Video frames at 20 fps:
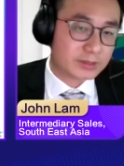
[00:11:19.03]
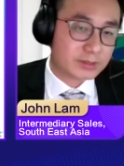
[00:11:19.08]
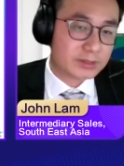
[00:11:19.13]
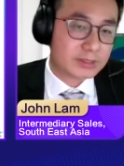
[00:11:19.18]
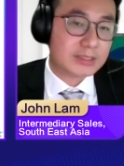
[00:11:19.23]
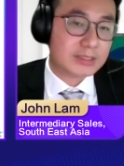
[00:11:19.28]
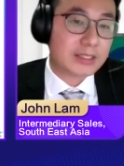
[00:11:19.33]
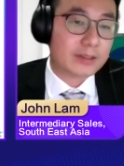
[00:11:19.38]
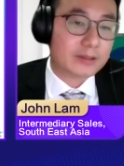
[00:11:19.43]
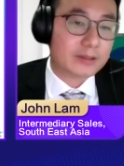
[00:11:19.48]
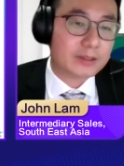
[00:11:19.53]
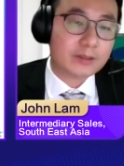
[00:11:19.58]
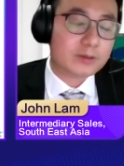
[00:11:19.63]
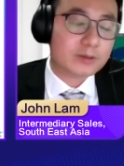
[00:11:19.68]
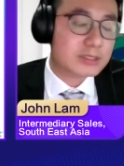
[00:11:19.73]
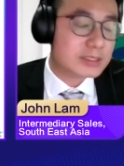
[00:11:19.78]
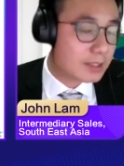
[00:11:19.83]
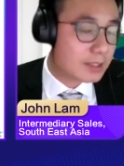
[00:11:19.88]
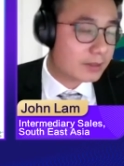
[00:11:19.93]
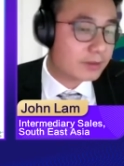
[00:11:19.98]

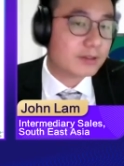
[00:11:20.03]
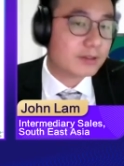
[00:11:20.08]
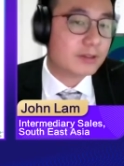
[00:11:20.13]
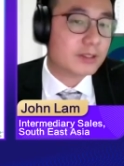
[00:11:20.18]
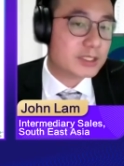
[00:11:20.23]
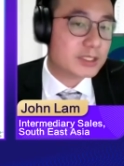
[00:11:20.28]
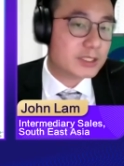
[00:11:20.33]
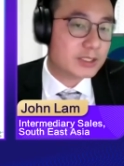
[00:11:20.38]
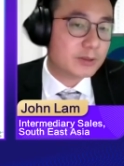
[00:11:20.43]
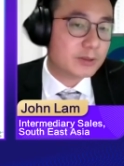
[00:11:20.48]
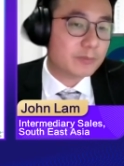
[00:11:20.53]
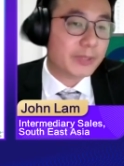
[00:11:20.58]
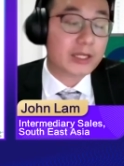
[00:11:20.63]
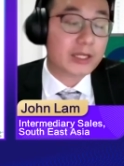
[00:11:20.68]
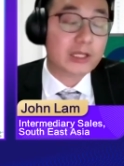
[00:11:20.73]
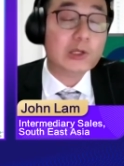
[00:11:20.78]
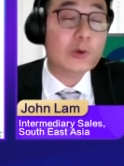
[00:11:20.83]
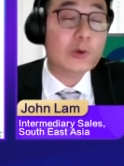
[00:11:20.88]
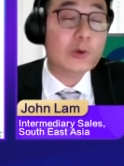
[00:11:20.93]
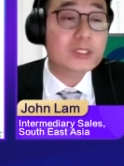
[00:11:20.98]
started the year by
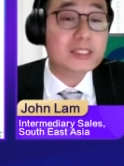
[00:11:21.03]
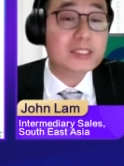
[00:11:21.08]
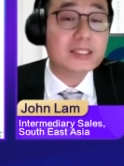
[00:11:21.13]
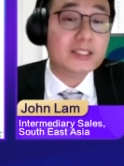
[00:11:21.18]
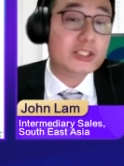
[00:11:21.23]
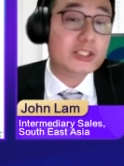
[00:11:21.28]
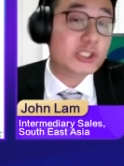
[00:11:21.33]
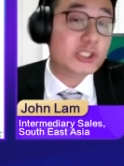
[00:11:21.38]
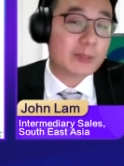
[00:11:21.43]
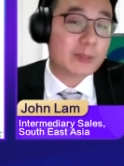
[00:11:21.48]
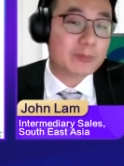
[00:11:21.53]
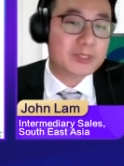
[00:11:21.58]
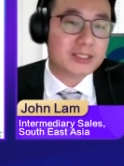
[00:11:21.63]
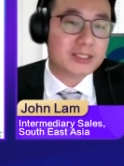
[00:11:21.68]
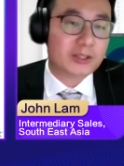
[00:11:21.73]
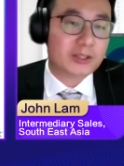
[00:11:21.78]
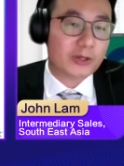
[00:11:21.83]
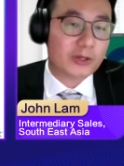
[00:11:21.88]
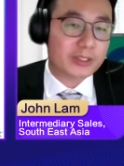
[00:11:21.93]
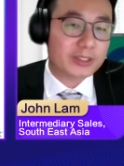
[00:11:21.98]
closing the chapter
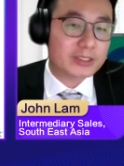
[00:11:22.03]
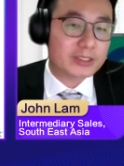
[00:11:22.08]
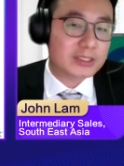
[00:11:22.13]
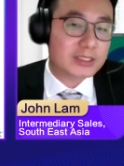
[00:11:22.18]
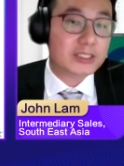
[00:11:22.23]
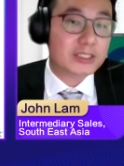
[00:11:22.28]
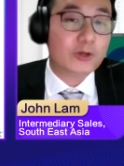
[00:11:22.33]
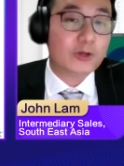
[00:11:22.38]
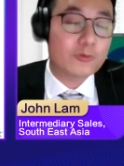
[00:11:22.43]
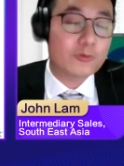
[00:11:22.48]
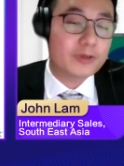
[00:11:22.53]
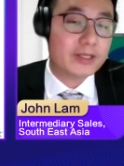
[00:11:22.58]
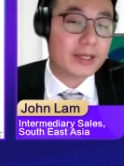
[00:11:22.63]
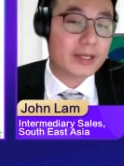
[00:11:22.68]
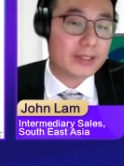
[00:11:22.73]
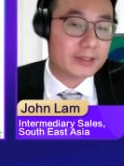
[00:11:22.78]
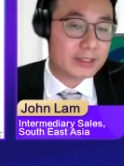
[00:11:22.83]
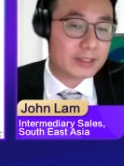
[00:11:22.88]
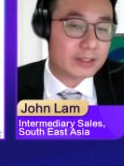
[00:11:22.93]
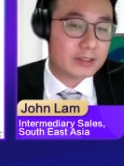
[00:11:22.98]
on the
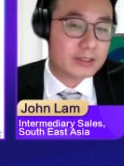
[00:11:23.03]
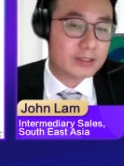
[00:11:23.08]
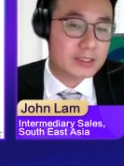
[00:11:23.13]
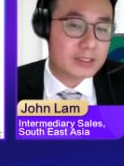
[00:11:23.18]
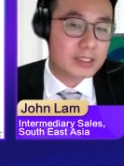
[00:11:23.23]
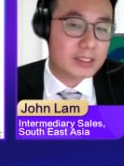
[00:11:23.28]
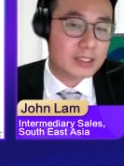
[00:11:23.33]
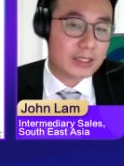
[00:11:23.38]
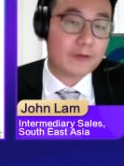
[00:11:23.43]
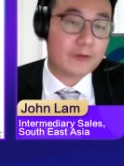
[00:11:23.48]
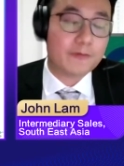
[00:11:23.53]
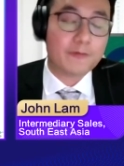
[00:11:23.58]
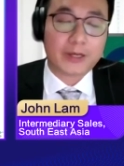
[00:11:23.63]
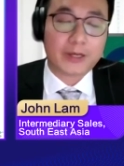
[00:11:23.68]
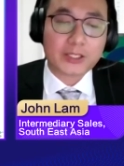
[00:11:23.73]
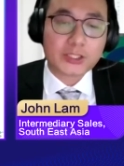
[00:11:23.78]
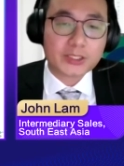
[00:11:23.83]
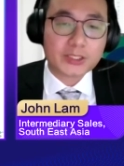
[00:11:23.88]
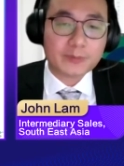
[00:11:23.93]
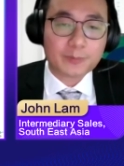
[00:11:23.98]
COVID-19
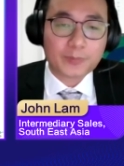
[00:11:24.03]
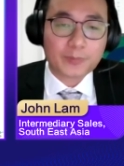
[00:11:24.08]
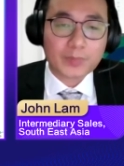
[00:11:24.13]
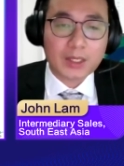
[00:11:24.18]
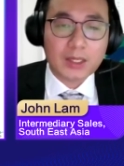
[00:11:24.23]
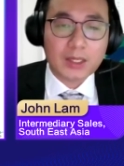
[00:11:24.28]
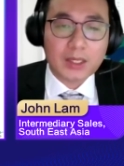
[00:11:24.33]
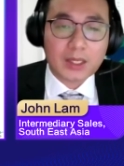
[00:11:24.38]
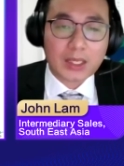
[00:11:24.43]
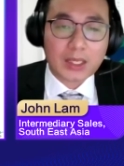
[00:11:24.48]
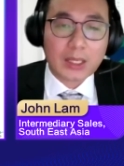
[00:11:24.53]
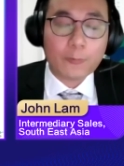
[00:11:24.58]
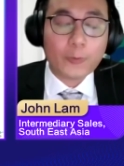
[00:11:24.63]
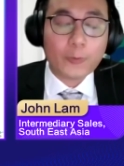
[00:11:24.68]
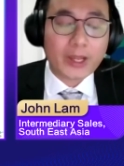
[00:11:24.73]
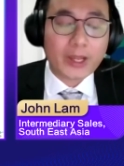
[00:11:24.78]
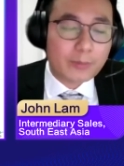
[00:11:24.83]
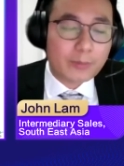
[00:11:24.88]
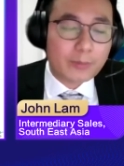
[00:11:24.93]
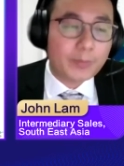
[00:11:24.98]
infection and
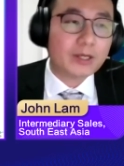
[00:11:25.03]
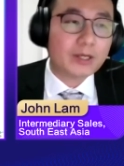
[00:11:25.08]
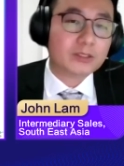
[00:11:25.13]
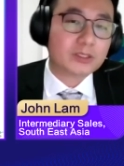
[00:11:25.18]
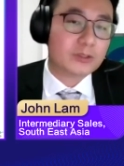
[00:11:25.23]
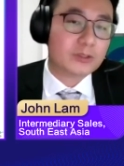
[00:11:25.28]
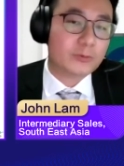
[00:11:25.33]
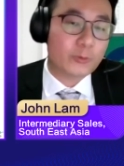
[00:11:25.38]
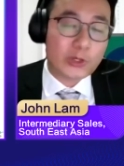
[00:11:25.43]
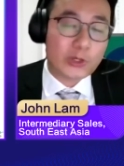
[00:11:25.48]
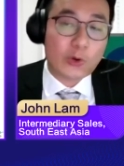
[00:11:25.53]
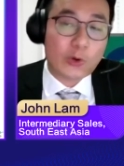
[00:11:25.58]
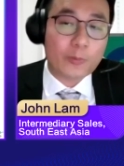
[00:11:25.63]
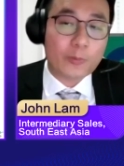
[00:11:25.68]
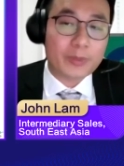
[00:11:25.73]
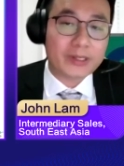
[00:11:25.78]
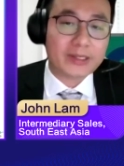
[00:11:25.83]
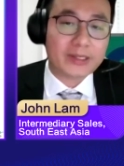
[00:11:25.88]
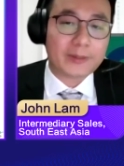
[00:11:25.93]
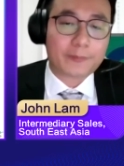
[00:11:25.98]
went about
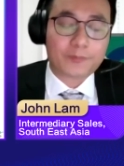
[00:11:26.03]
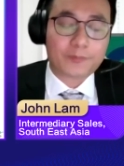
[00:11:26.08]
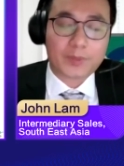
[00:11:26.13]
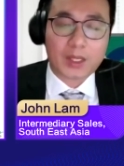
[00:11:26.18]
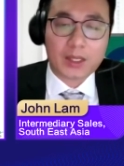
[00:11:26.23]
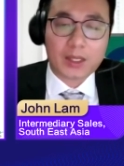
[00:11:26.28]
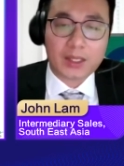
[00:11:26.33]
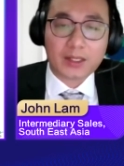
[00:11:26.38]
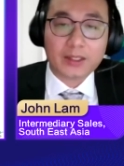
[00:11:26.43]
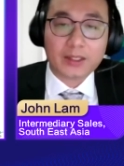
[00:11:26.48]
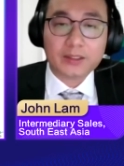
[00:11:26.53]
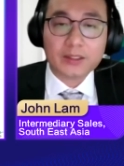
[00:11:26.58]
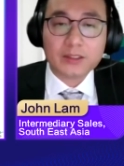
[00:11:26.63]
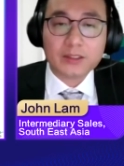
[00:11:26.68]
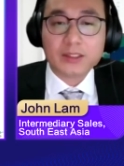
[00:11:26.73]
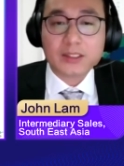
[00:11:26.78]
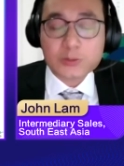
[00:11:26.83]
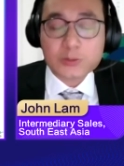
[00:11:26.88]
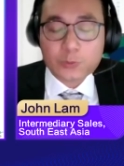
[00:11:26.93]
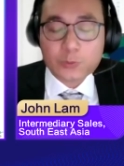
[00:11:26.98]
reopening. And I think
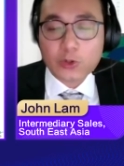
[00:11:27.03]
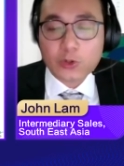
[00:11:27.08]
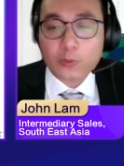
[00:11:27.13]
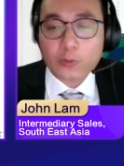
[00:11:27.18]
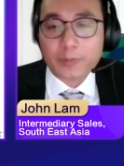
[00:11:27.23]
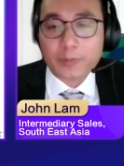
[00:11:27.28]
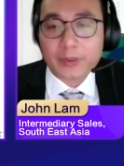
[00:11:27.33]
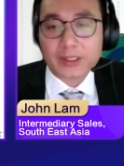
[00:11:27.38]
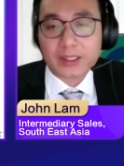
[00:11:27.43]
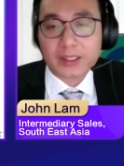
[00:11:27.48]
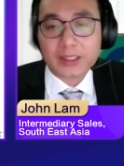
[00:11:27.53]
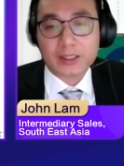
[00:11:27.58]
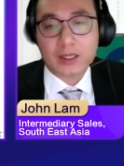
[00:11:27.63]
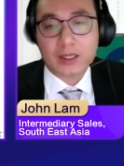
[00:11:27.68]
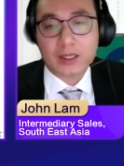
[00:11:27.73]
this reopening